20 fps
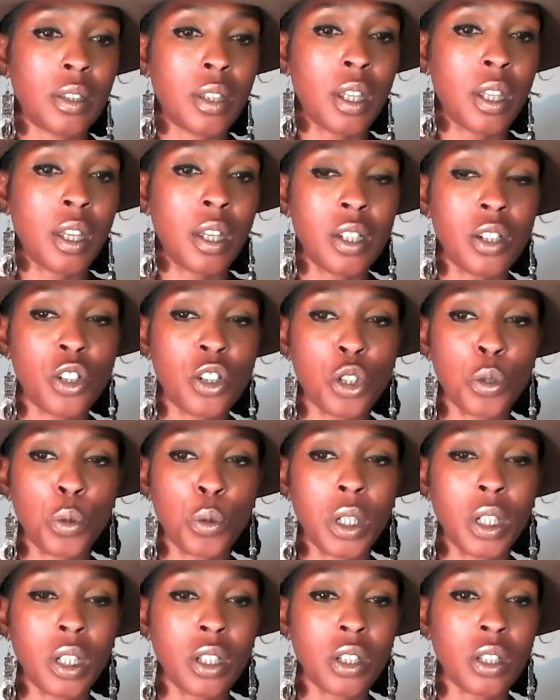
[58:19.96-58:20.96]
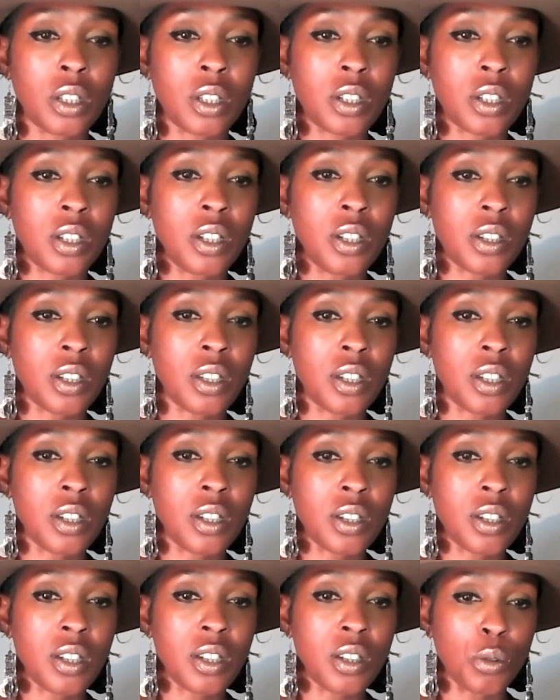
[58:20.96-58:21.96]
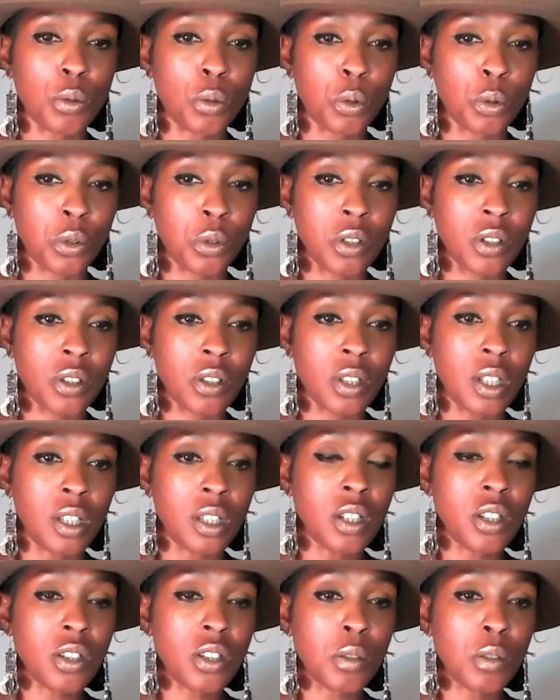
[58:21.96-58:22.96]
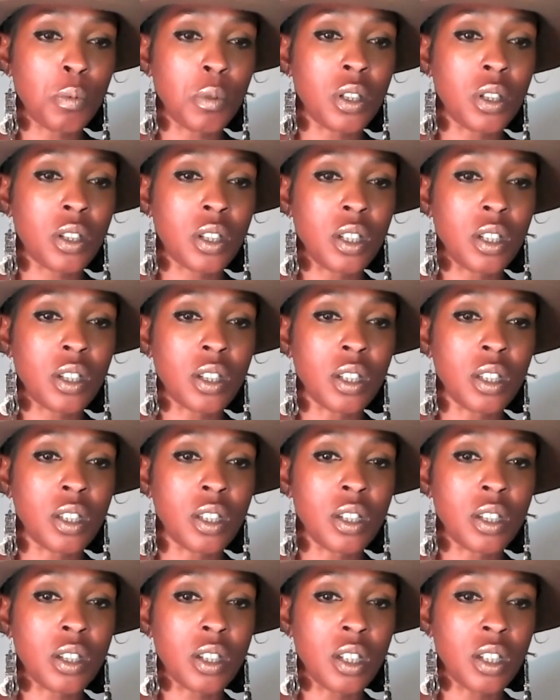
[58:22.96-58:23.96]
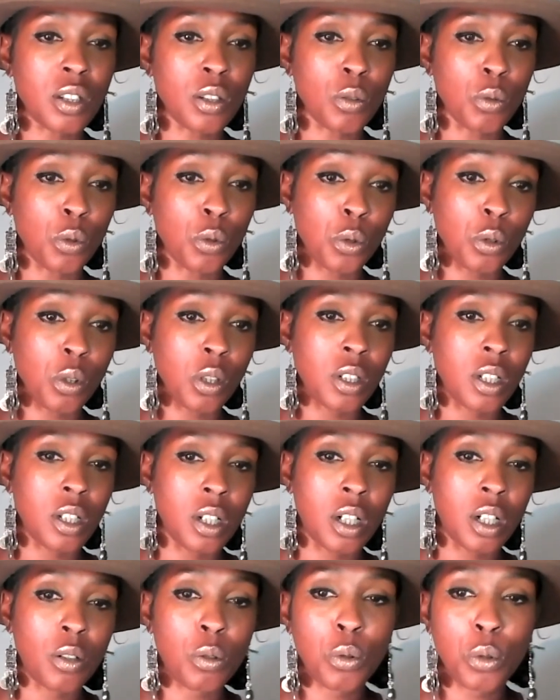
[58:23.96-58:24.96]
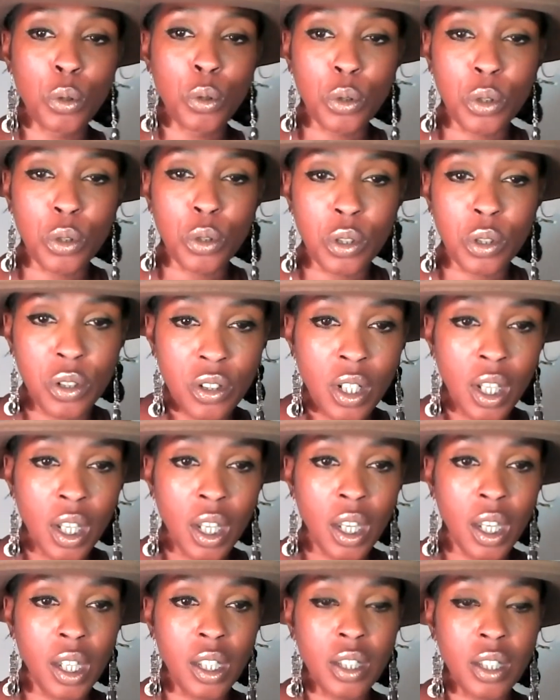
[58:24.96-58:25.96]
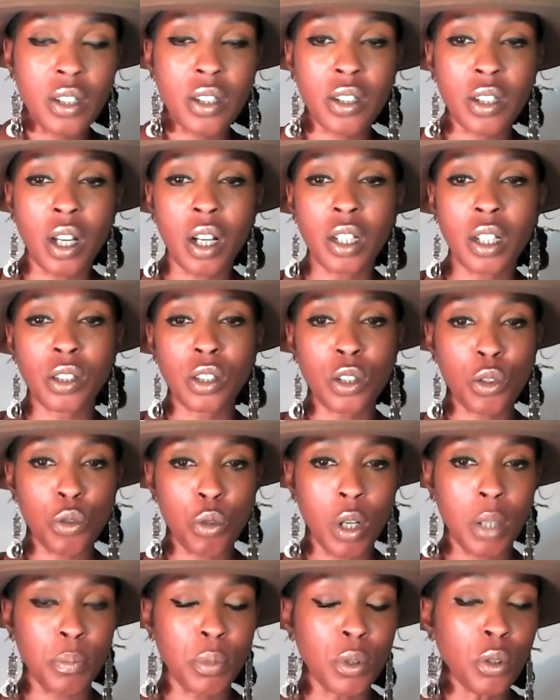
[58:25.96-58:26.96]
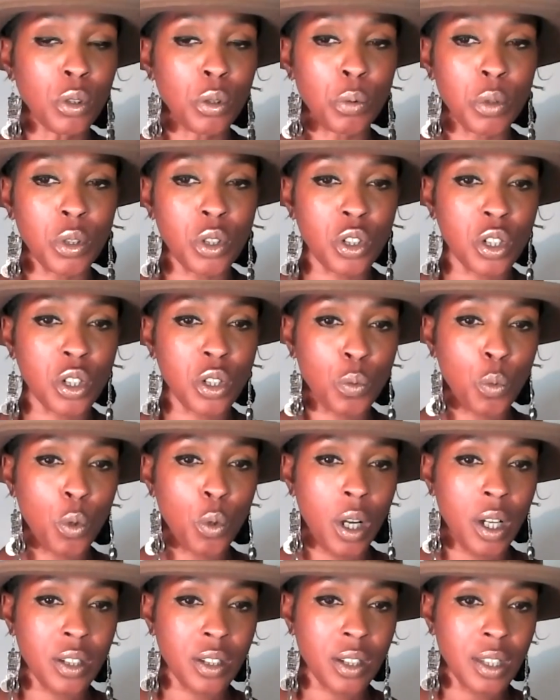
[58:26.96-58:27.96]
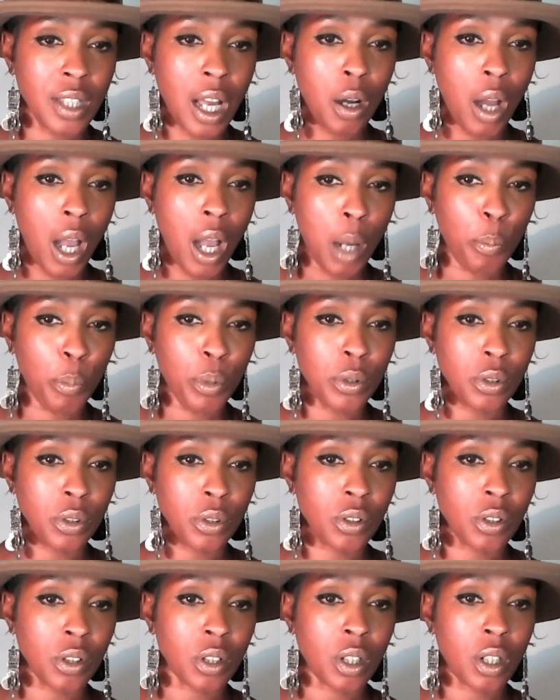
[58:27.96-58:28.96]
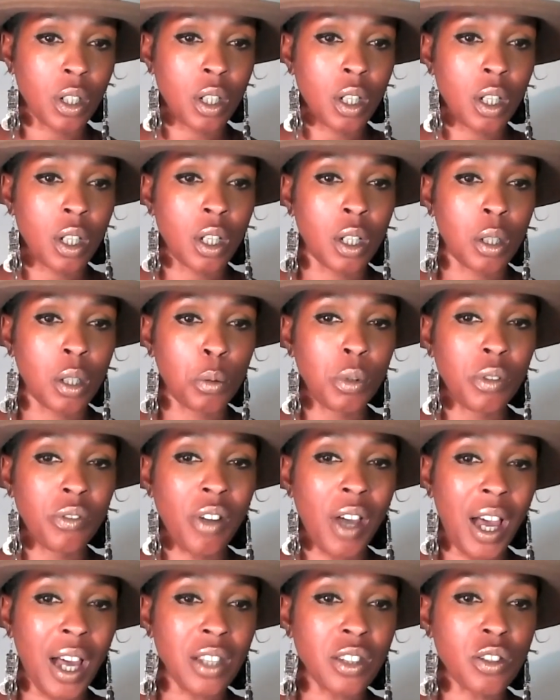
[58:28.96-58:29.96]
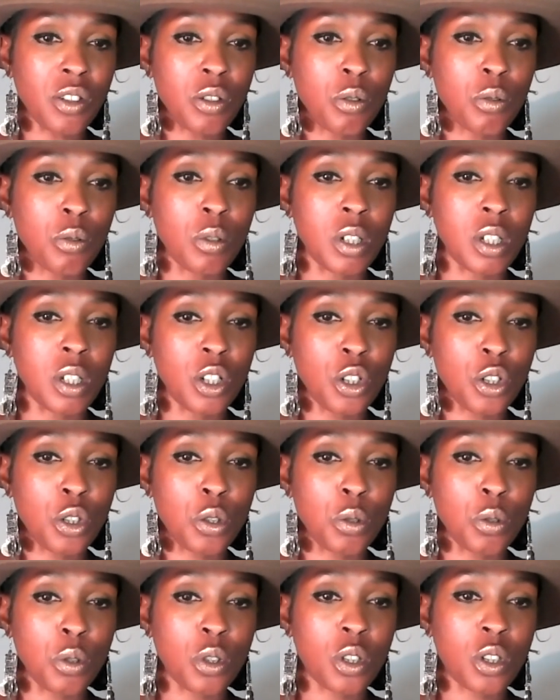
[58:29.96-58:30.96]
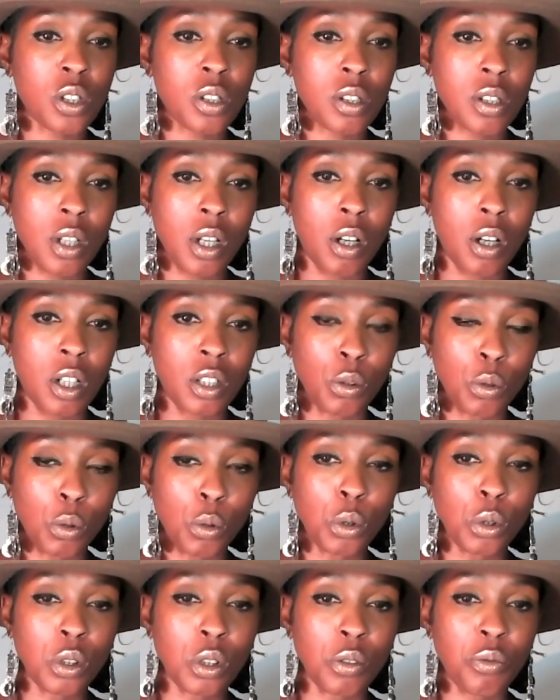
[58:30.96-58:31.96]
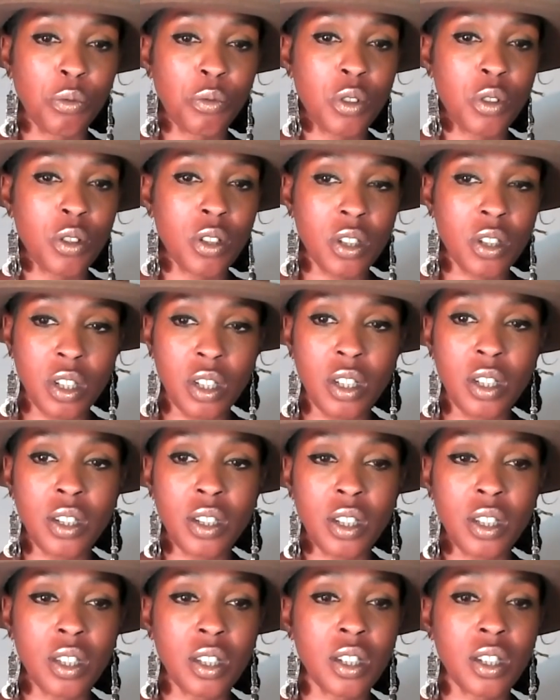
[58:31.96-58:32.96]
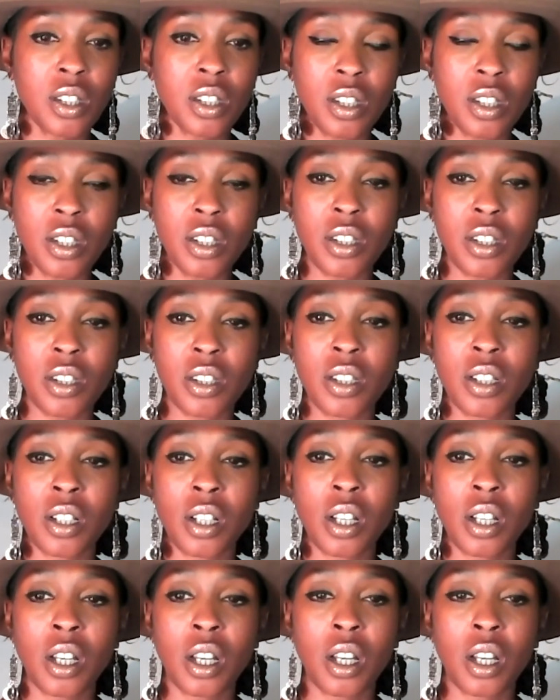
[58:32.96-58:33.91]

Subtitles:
they're issuing cease and desist orders. There needs to be cease and desist orders inside the tribunal, which is what has now happened. We've had to issue an order to cease and desist